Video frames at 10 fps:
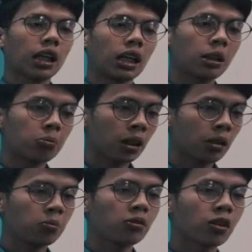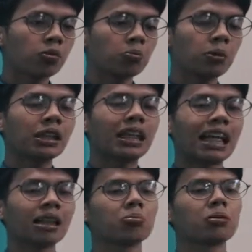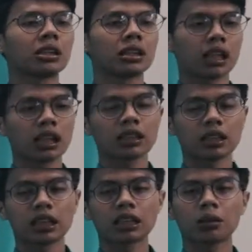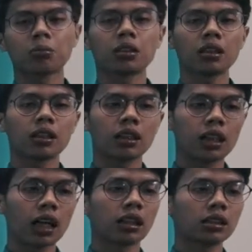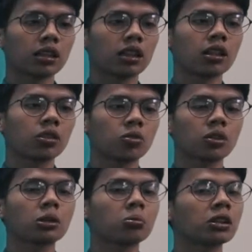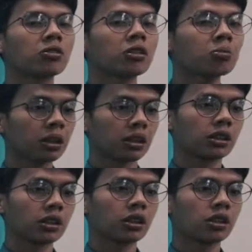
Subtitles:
It can perform pick and place tasks that can be done to a specific place,